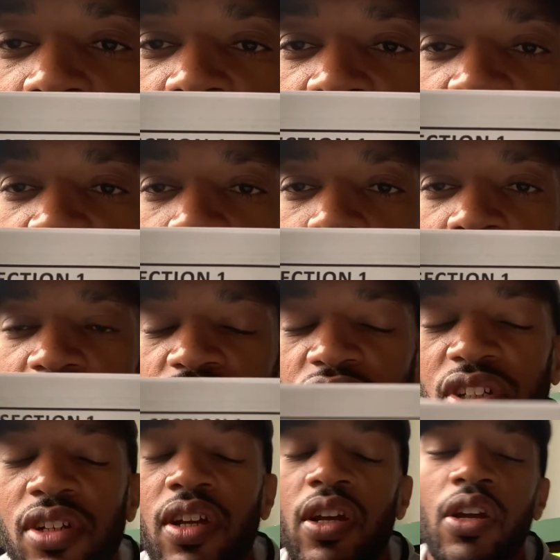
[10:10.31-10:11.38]
the
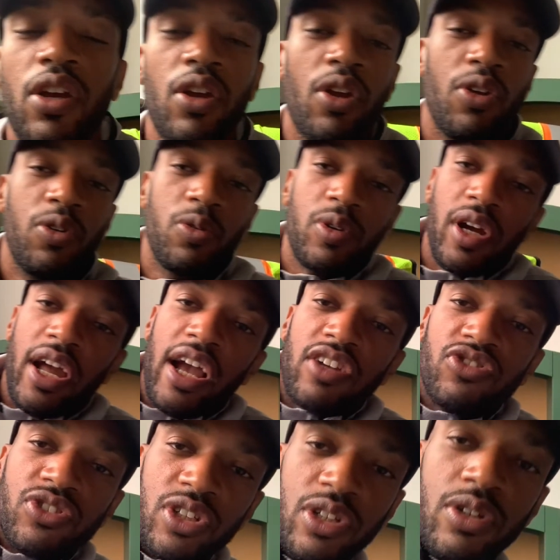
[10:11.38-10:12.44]
inspection. You could
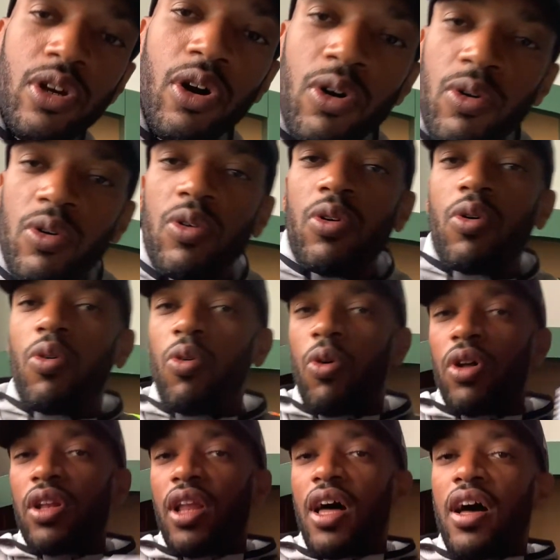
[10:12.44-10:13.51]
actually go
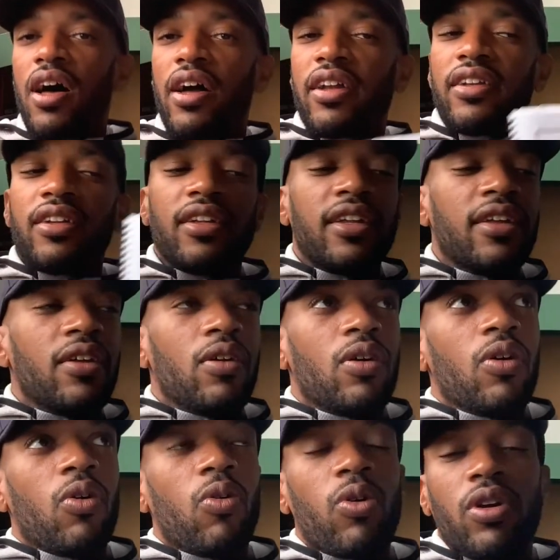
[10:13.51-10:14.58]
online
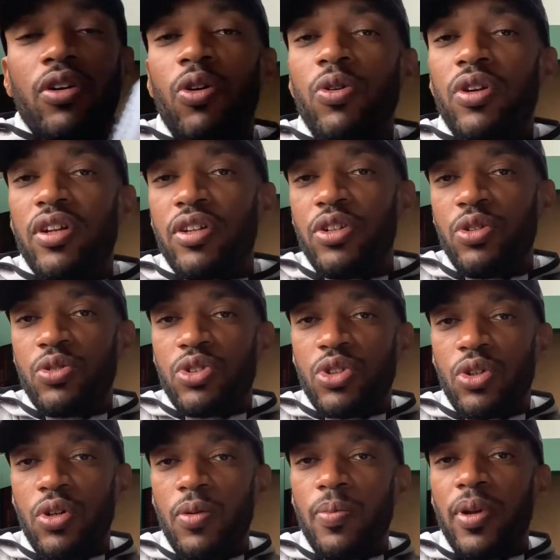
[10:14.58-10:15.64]
or go to
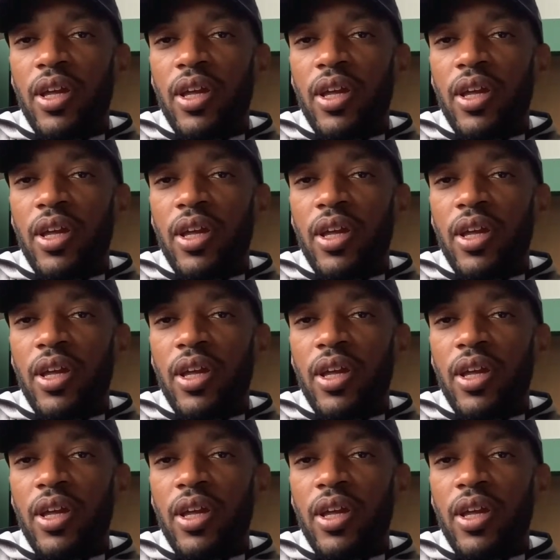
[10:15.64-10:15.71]
YouTube,